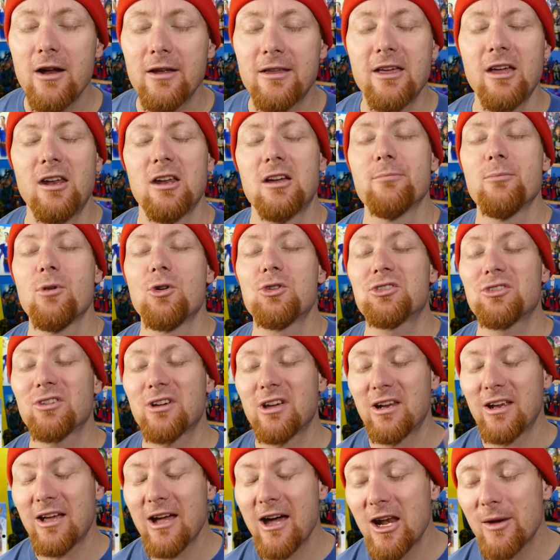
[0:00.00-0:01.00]
getting emotional,
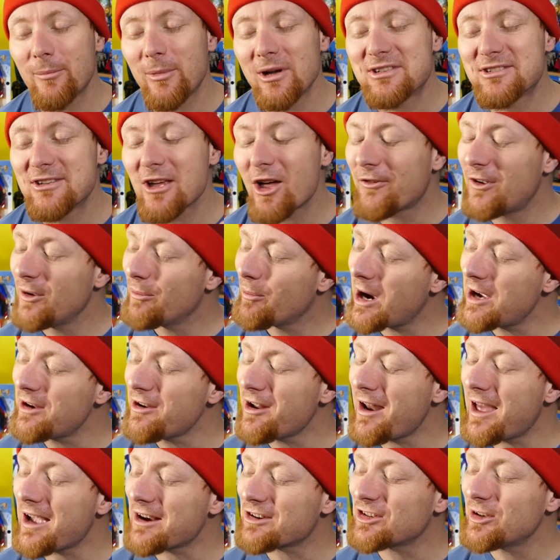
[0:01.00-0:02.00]
getting ahead of myself. You might
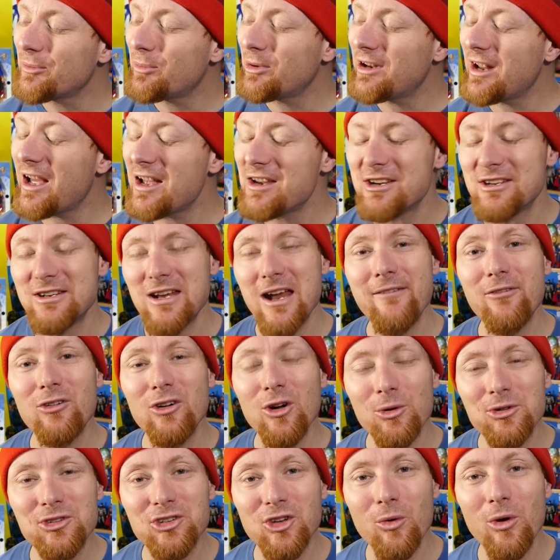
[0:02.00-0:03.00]
not actually be dead. You never know
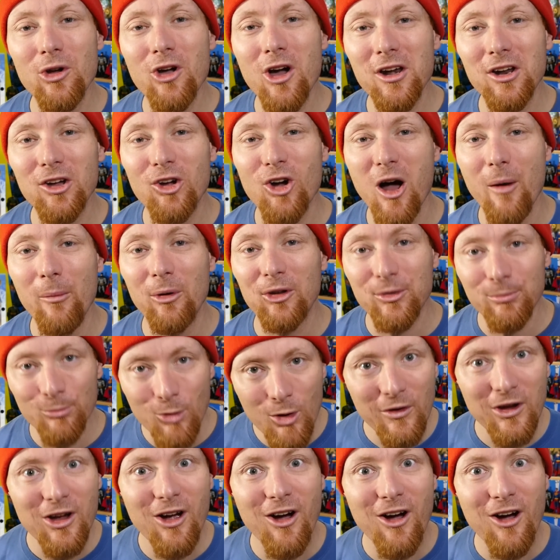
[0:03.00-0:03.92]
what's going on in comics. Moving